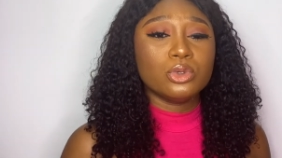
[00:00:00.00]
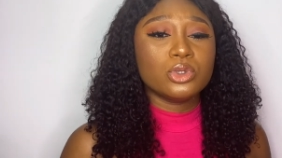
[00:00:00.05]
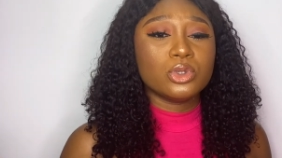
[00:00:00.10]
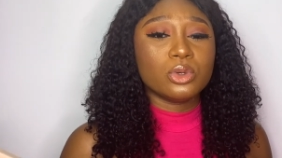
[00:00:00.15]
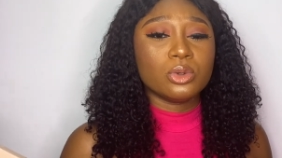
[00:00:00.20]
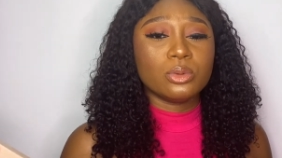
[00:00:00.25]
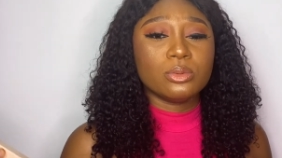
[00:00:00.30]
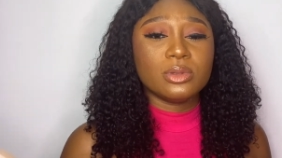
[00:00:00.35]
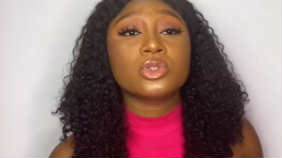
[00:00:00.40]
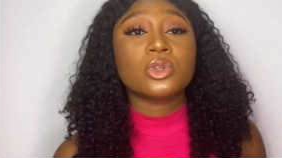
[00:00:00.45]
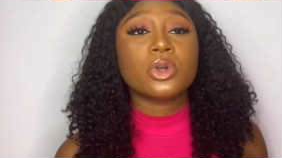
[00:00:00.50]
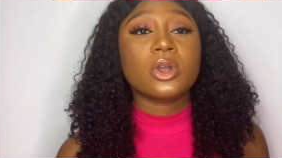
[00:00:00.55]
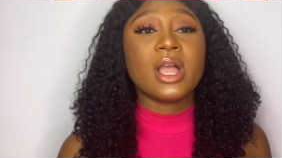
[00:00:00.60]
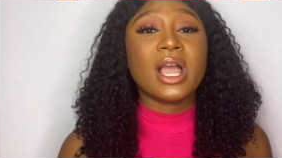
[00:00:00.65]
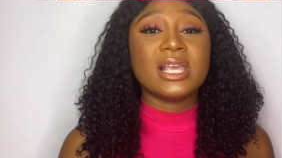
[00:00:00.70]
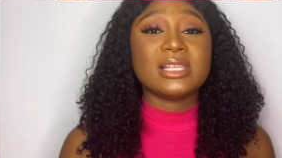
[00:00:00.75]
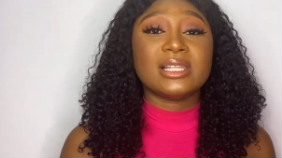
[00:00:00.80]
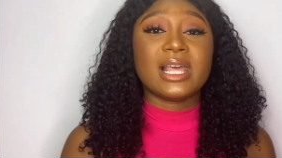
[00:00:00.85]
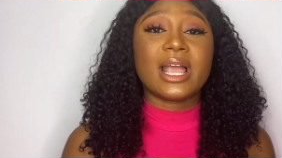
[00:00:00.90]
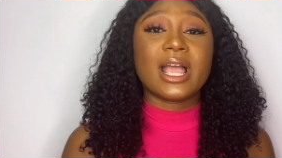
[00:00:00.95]
So
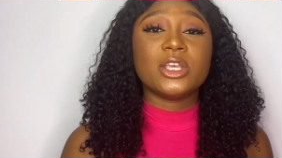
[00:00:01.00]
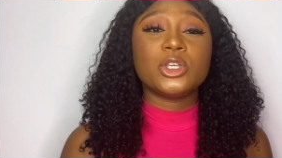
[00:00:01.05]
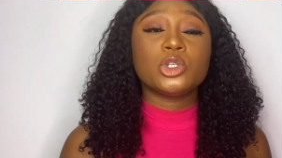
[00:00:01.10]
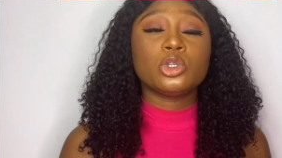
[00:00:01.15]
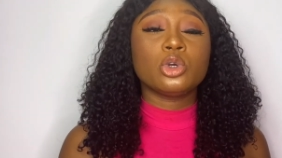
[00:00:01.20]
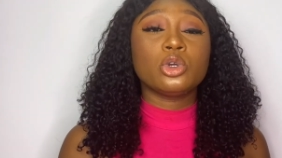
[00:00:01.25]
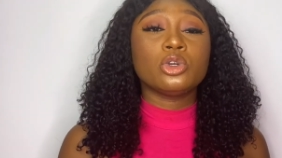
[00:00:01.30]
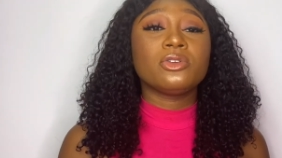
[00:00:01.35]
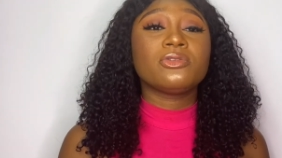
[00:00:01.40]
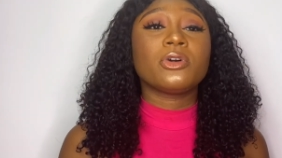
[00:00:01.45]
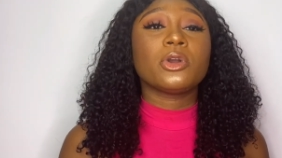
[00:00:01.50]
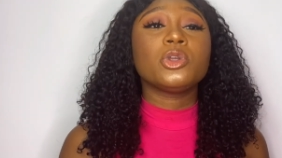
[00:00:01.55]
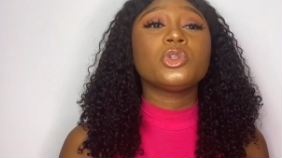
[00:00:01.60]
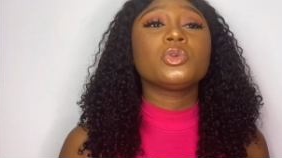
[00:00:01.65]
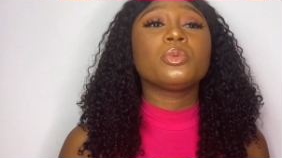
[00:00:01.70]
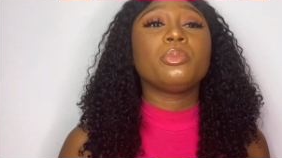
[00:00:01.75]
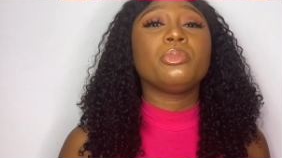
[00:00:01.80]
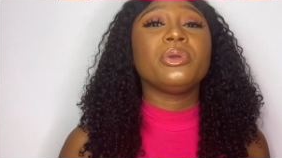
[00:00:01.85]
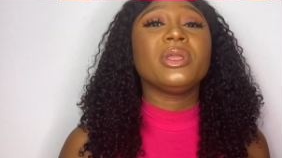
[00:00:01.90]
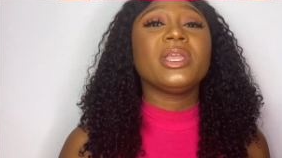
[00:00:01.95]
guys, like I showed you, for you
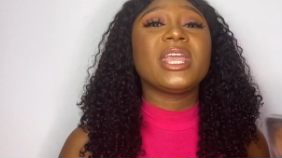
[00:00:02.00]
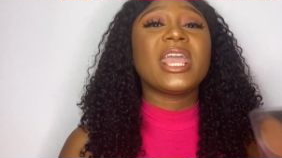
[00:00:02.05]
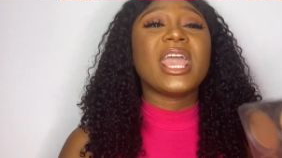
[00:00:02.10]
to bring